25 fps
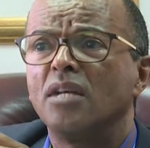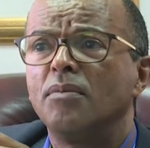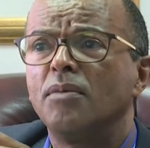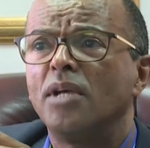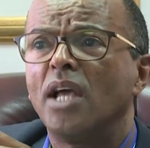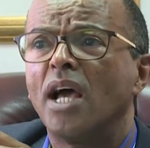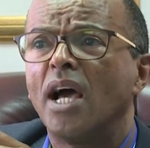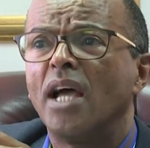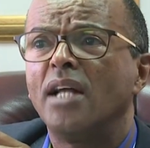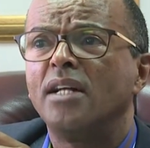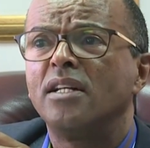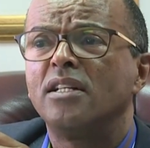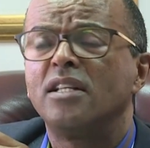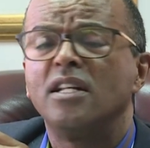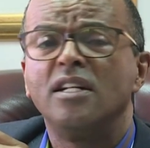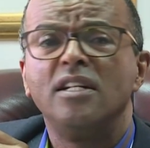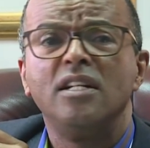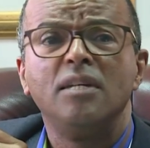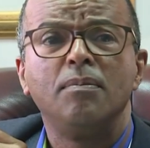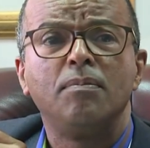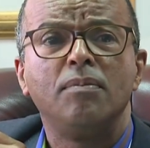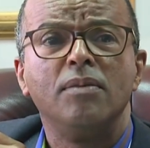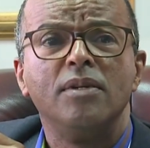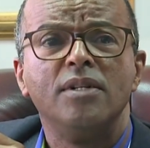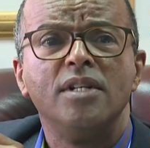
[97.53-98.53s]
behind the, D,
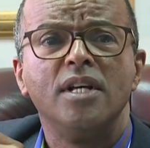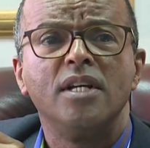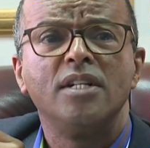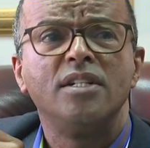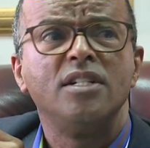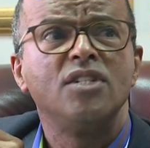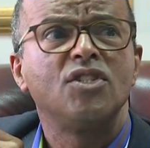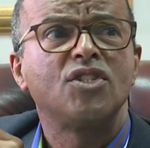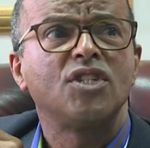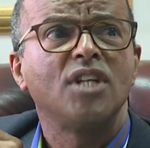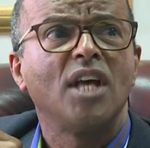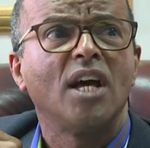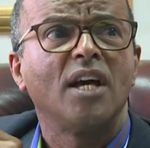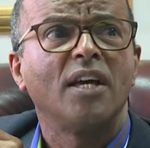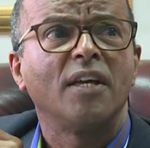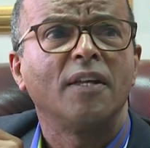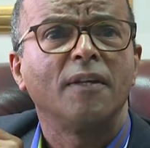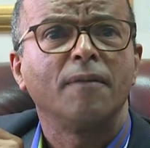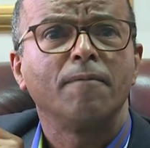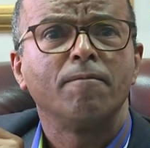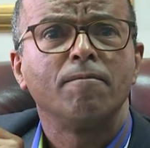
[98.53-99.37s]
the DCI.